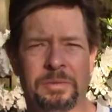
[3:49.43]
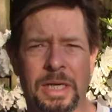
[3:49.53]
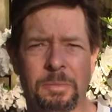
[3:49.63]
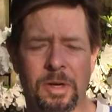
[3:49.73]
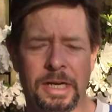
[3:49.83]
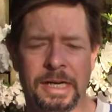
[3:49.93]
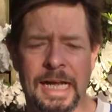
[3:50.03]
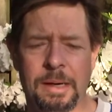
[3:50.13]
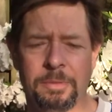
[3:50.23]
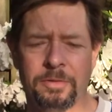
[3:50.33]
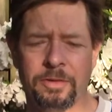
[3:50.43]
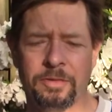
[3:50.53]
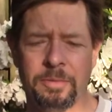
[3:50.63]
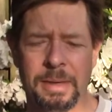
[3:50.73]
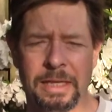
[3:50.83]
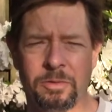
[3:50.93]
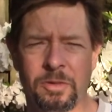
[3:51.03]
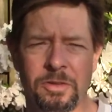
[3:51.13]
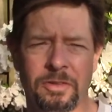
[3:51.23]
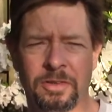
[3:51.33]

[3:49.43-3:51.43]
when I bought it at Albertsons in Baton Rouge.